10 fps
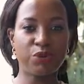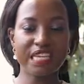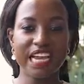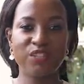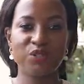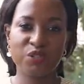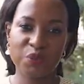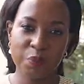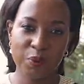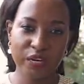titles
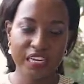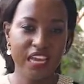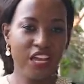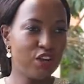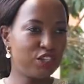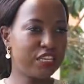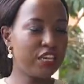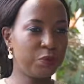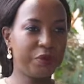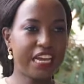on board.
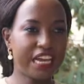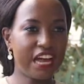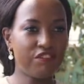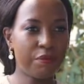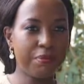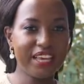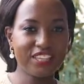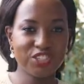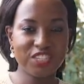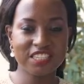He'll be like, I have a
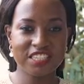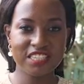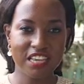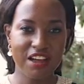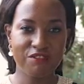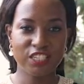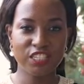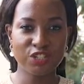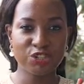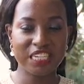PhD in this, I have a
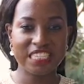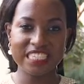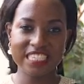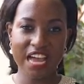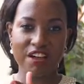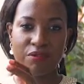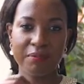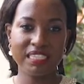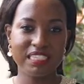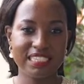degree in this, I have a
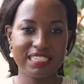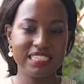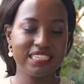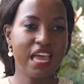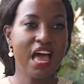master in this.